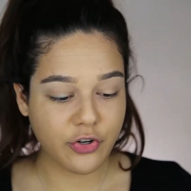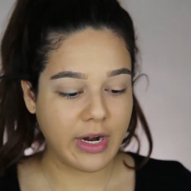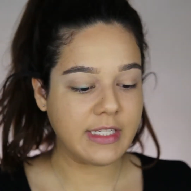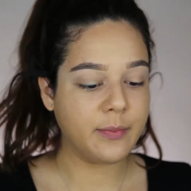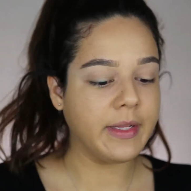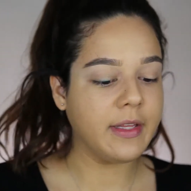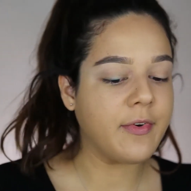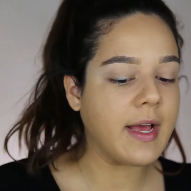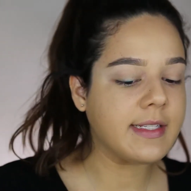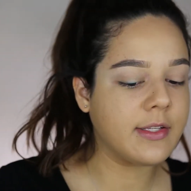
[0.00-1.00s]
dries really
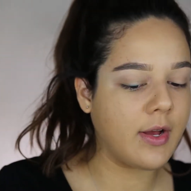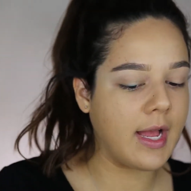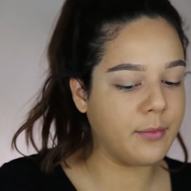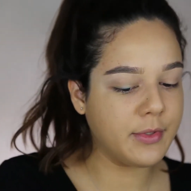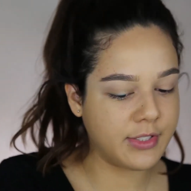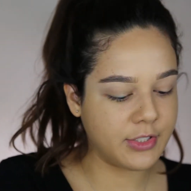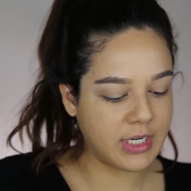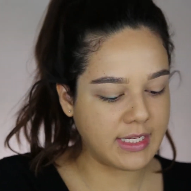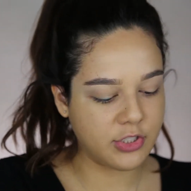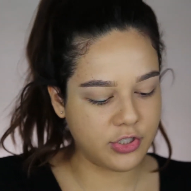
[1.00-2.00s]
fast, so I would
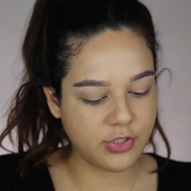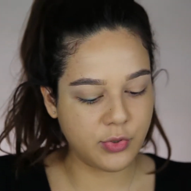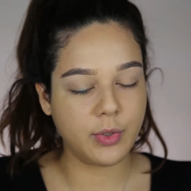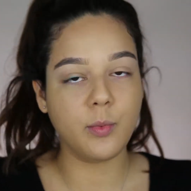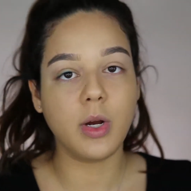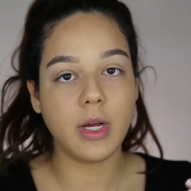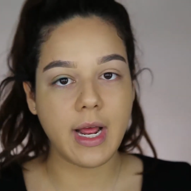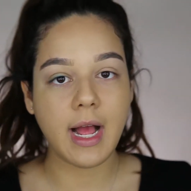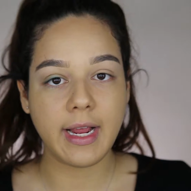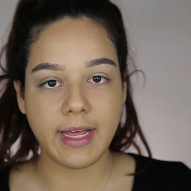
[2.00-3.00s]
suggest just doing one
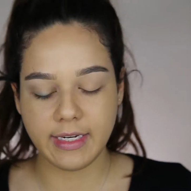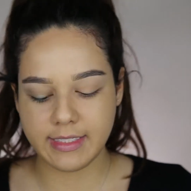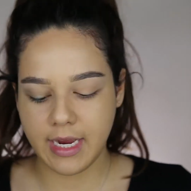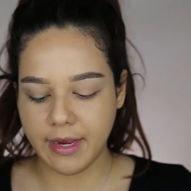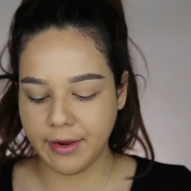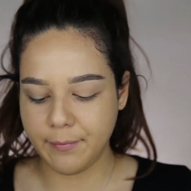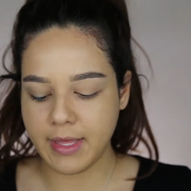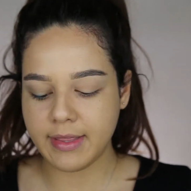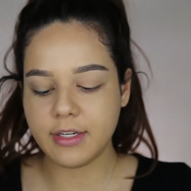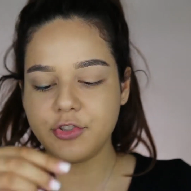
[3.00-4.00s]
eye at a time,
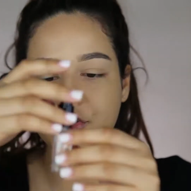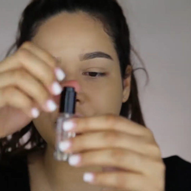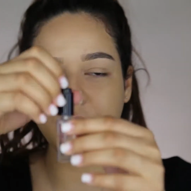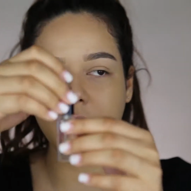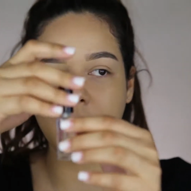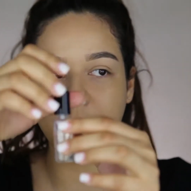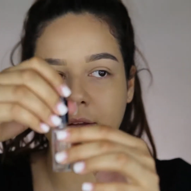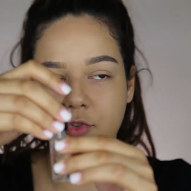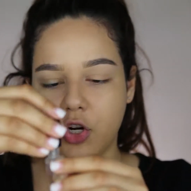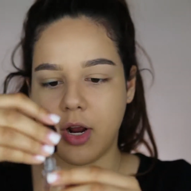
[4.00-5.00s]
and then just do a couple
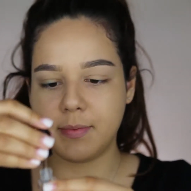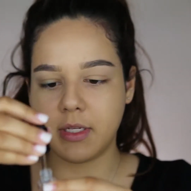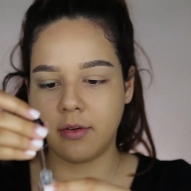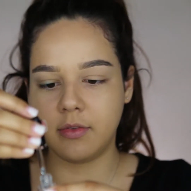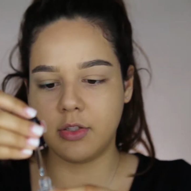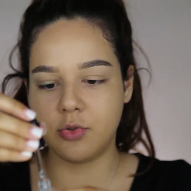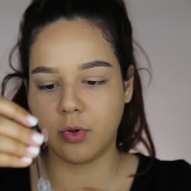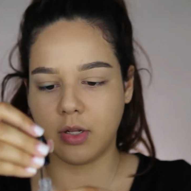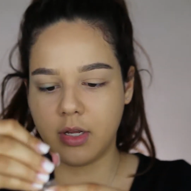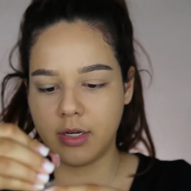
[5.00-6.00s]
of drops of the
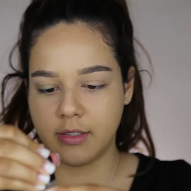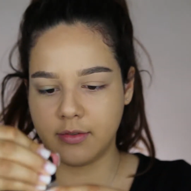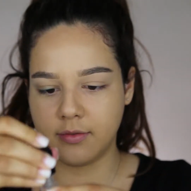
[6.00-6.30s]
Duraline.